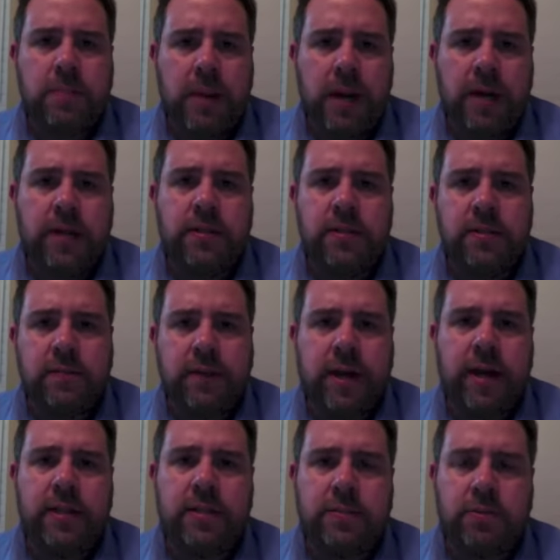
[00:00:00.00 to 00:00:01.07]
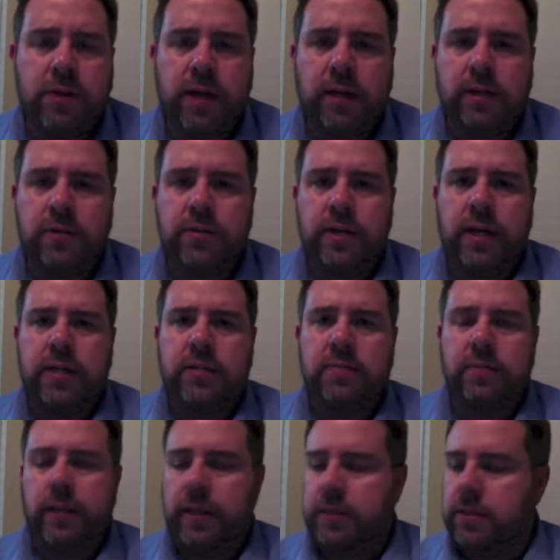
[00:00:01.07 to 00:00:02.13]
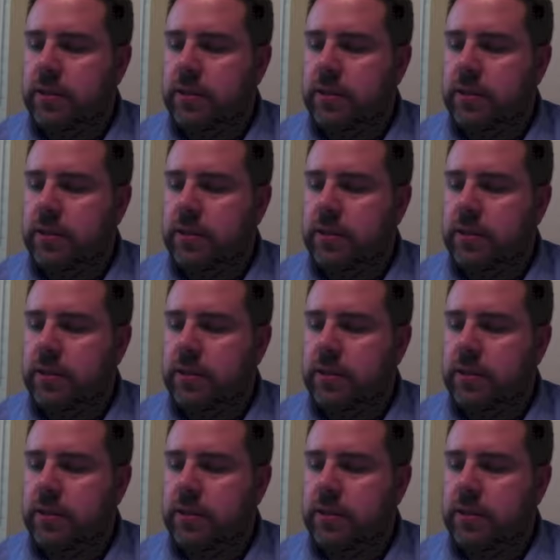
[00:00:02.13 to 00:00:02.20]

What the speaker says: minus, divide, subtract, those kinds of things.